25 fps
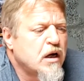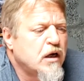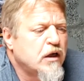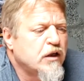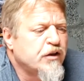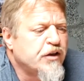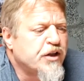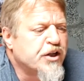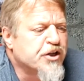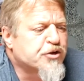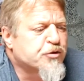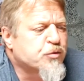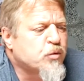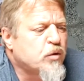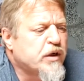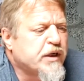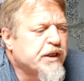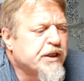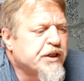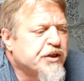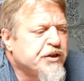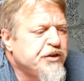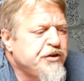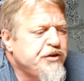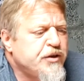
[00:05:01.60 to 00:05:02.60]
This one
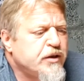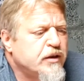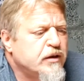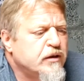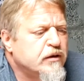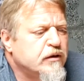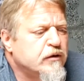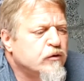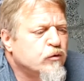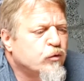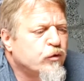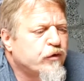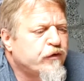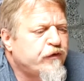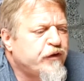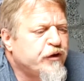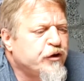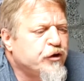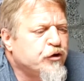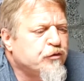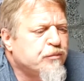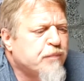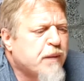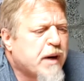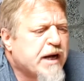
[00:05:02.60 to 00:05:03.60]
is
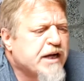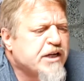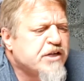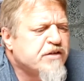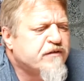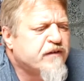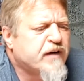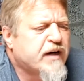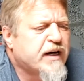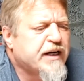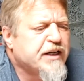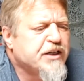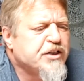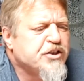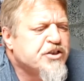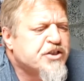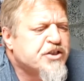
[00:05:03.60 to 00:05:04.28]
reviewed by Divine